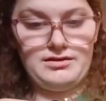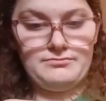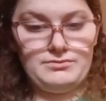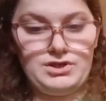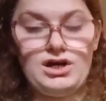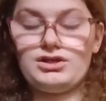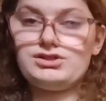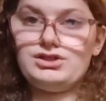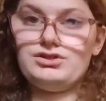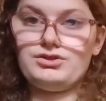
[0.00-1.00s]
I'm
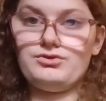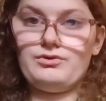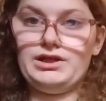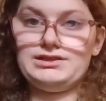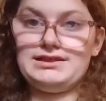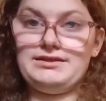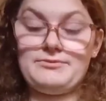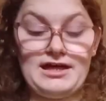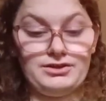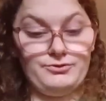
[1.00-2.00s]
not going to keep
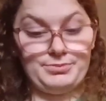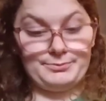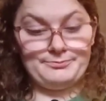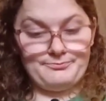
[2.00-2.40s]
that loop.